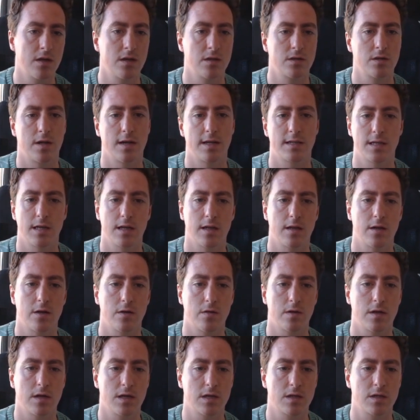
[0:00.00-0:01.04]
So let's say they do
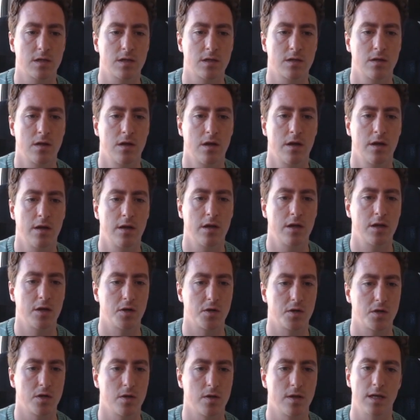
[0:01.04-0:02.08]
this, you can
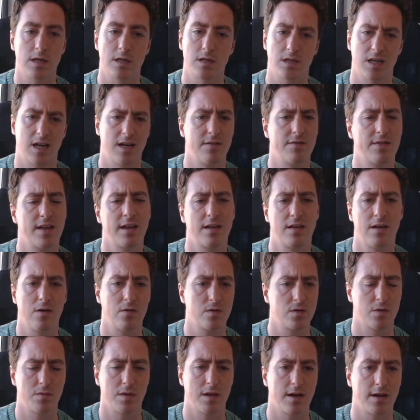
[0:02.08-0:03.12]
just do this. And if they go
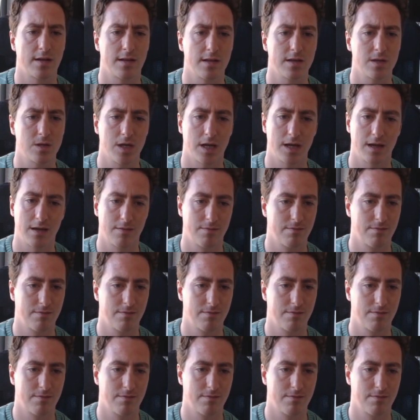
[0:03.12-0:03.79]
something like this, like